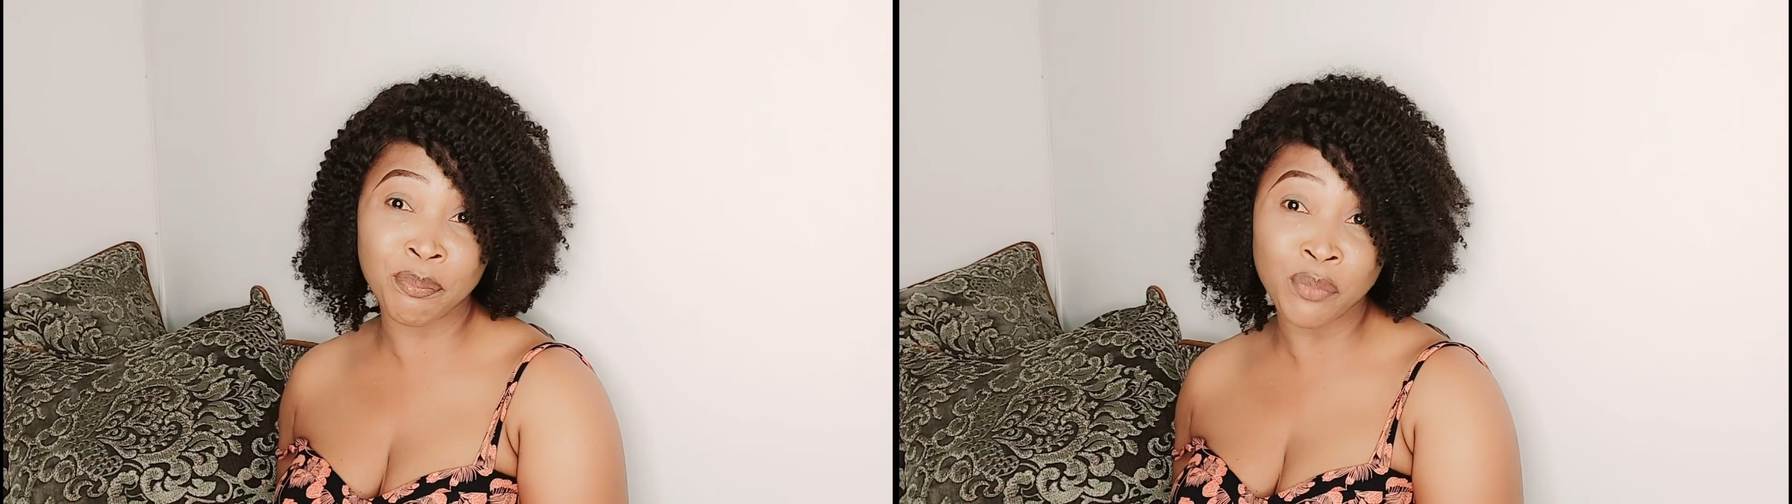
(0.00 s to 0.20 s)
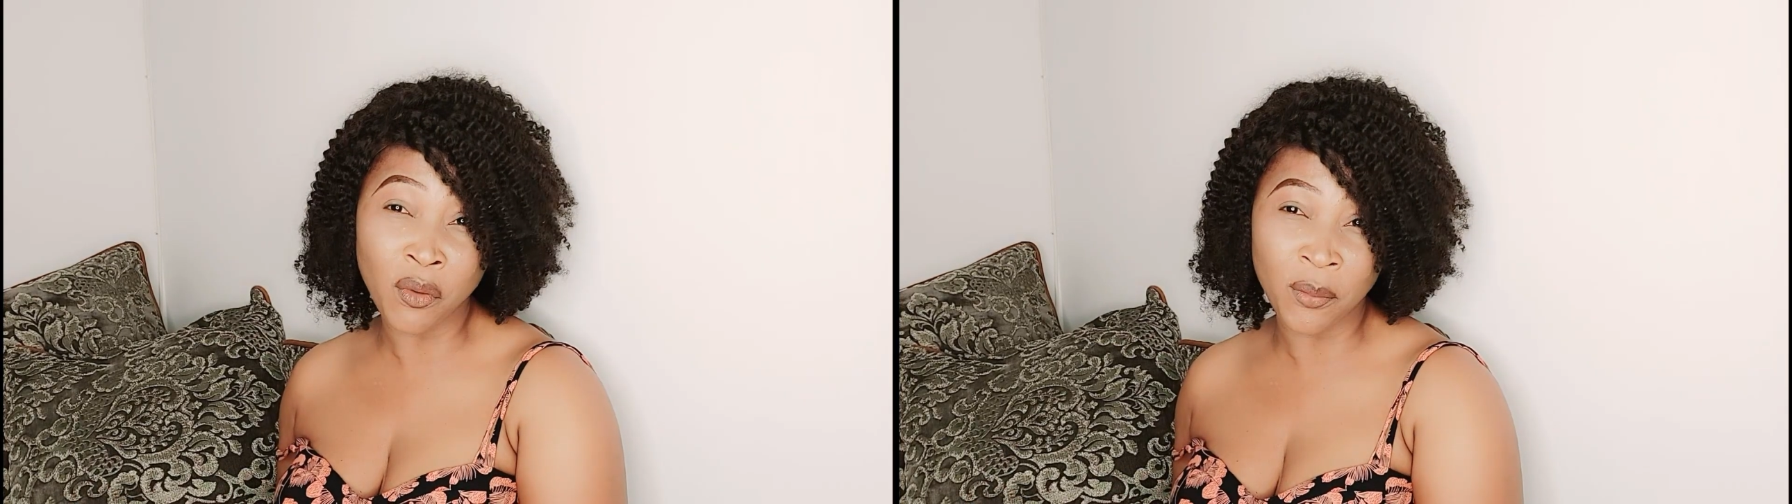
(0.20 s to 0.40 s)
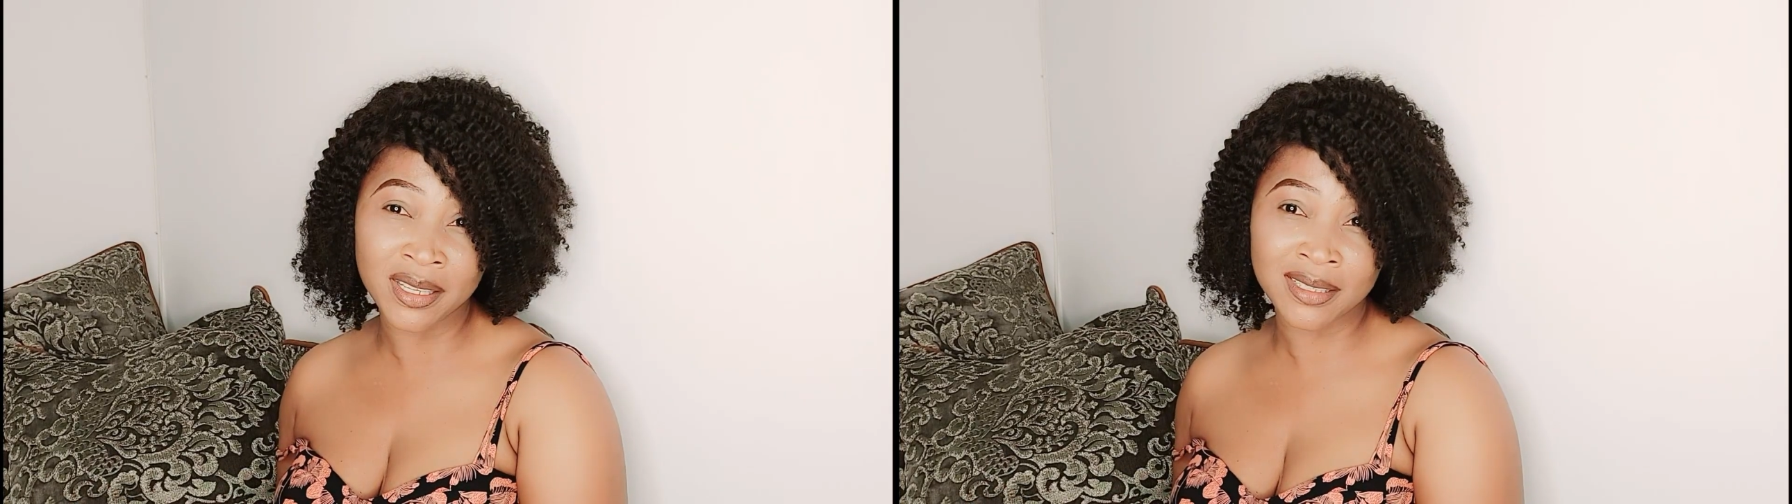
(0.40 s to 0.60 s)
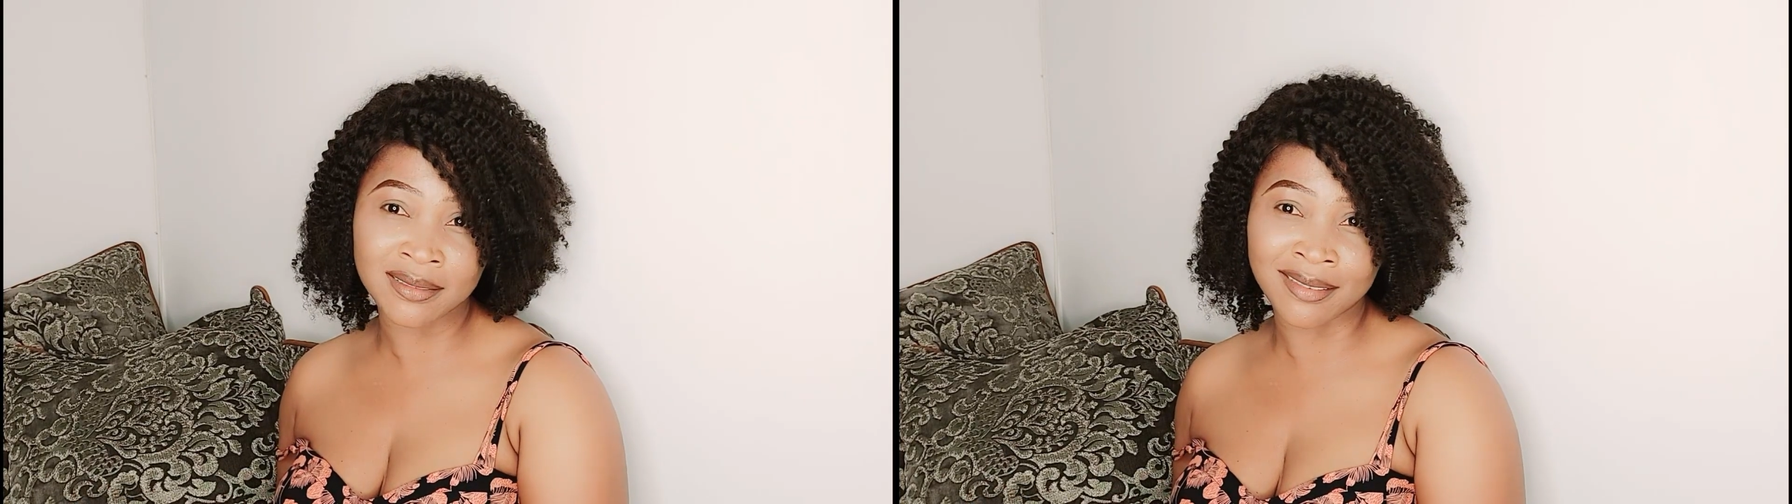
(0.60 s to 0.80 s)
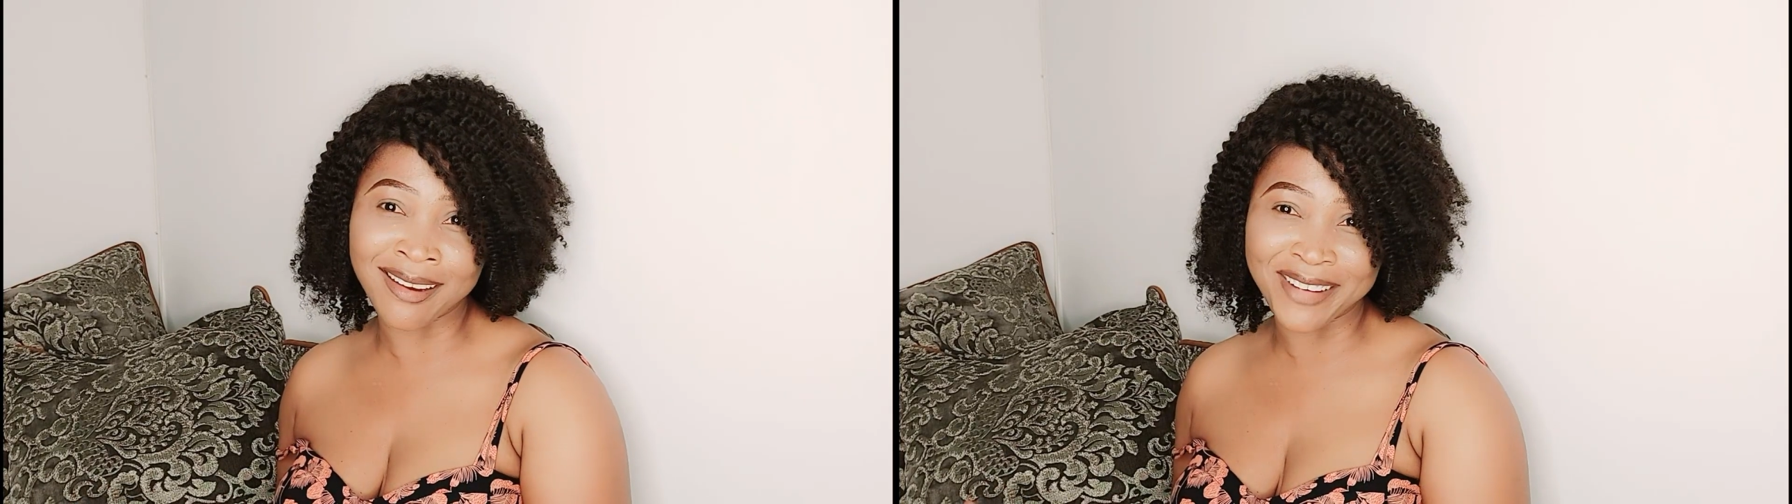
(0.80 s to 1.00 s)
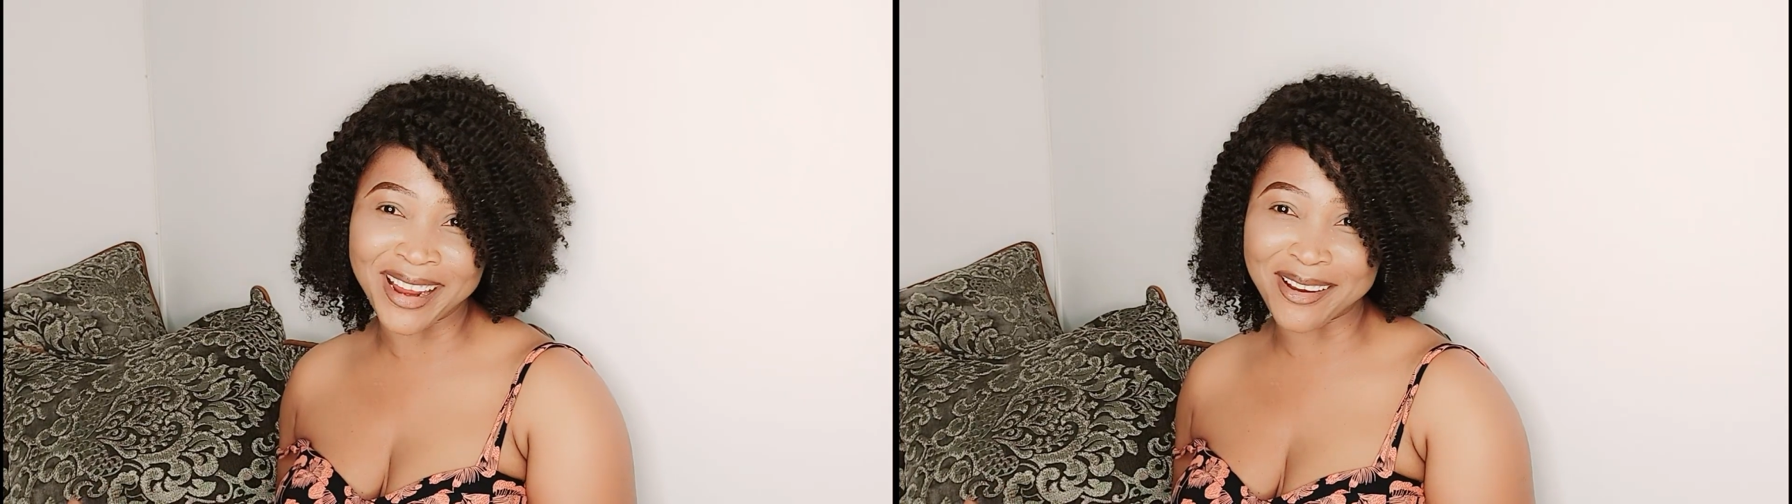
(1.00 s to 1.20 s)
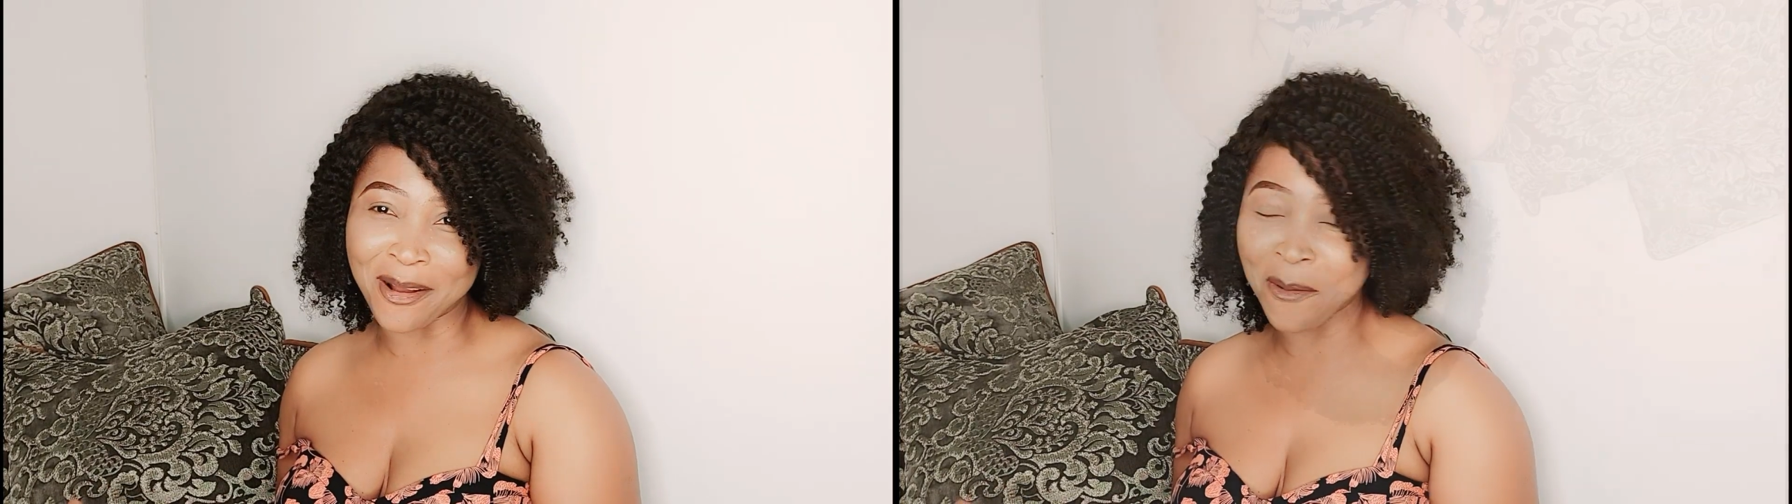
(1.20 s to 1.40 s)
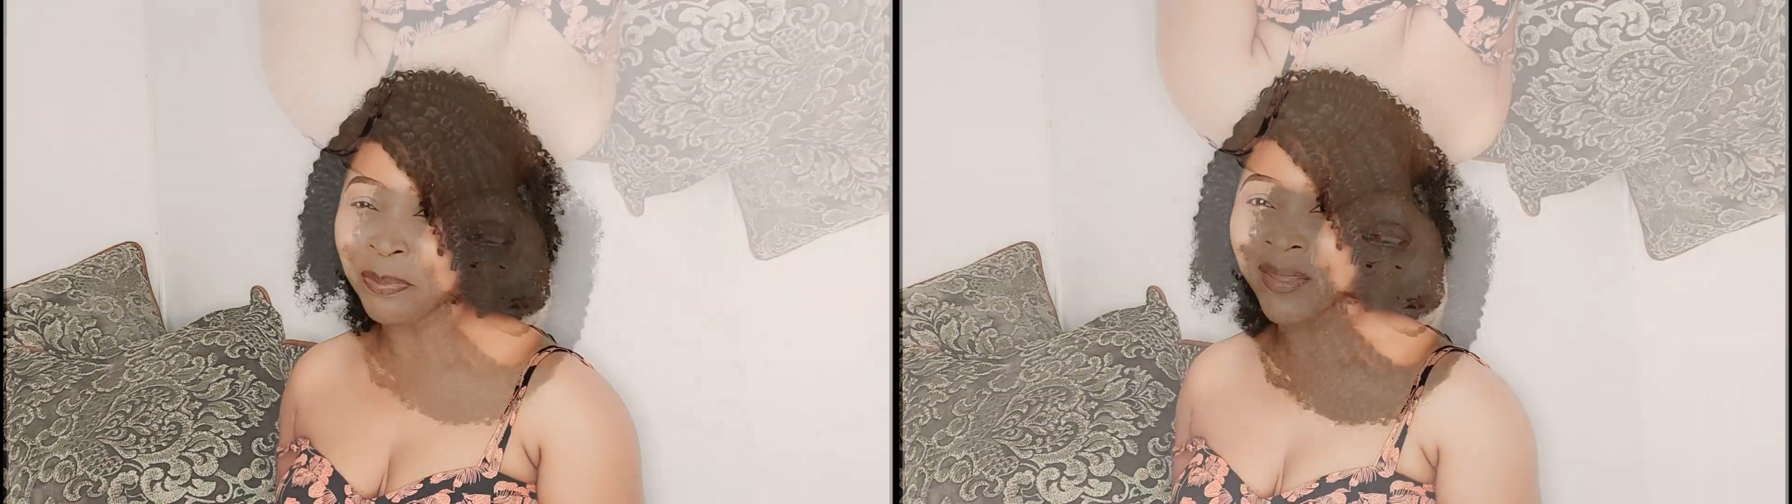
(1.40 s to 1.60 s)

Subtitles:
pro-mixing that right now.